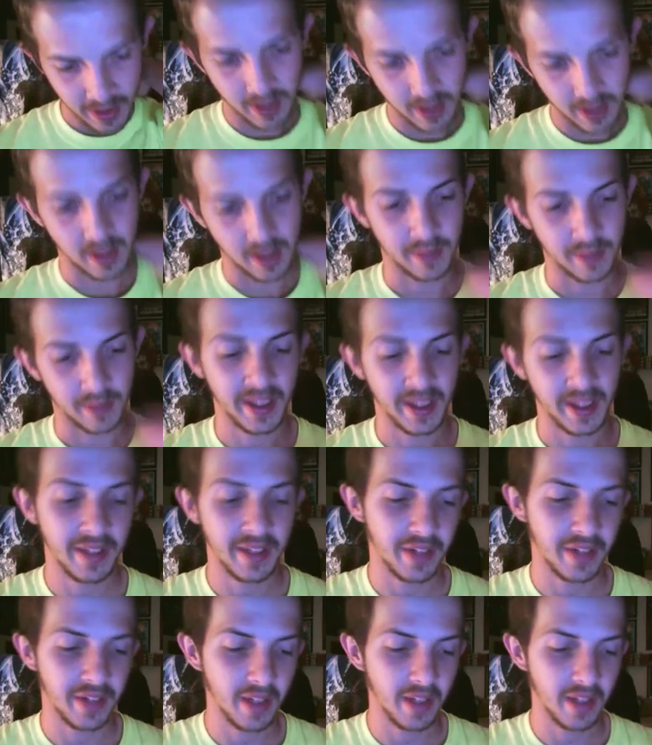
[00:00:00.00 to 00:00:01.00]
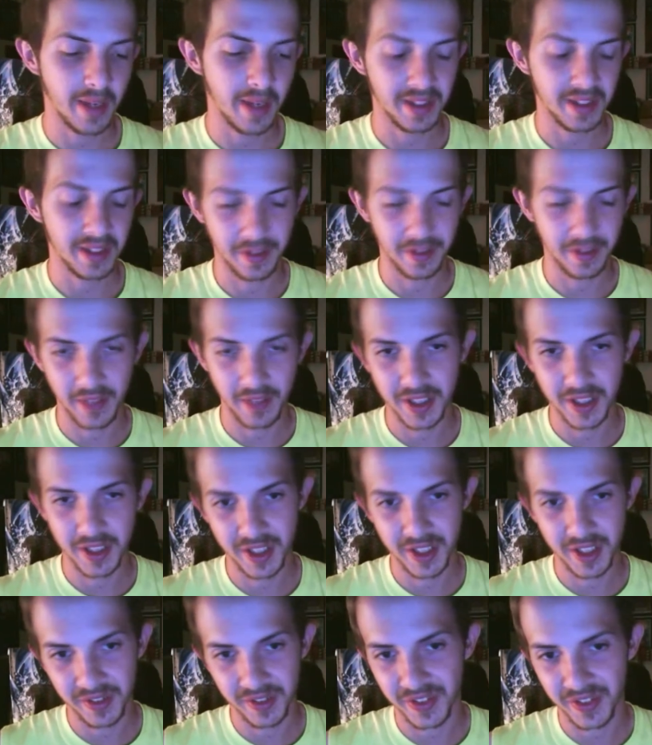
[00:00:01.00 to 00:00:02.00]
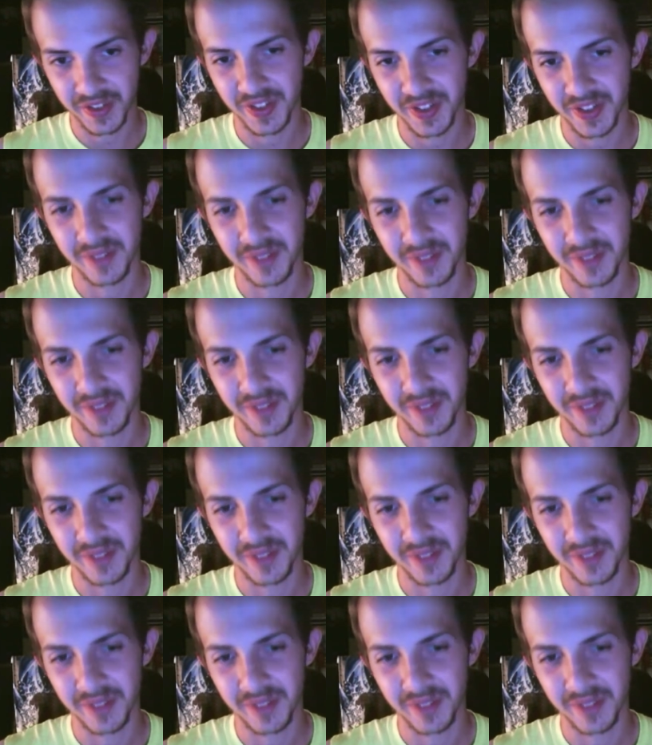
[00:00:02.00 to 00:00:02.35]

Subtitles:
I'd give Kickboxer Vengeance,